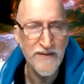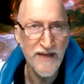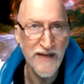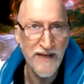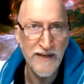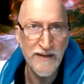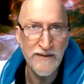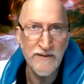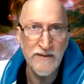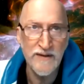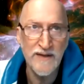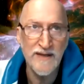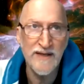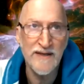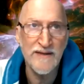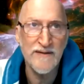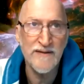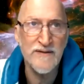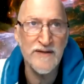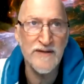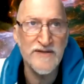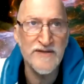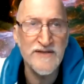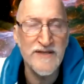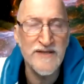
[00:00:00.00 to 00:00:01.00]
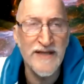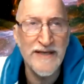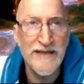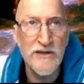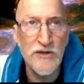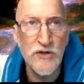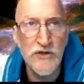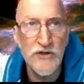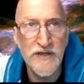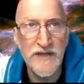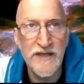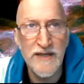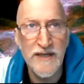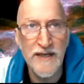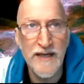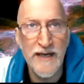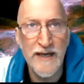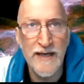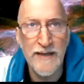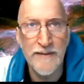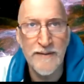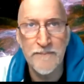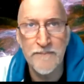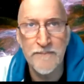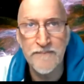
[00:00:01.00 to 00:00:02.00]
And and it's like looking
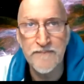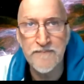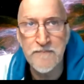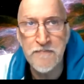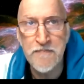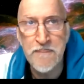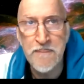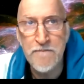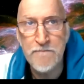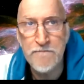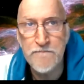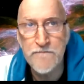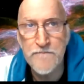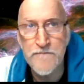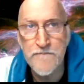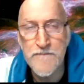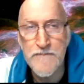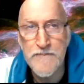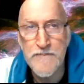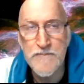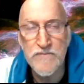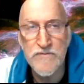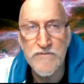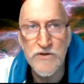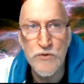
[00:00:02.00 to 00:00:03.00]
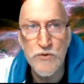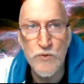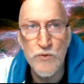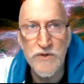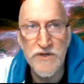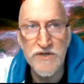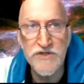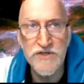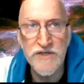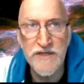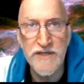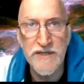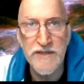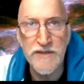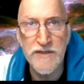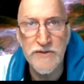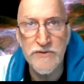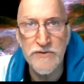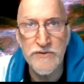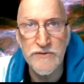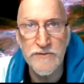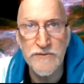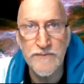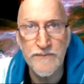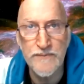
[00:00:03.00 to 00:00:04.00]
at the
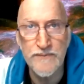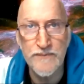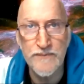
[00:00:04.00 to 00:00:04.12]
originators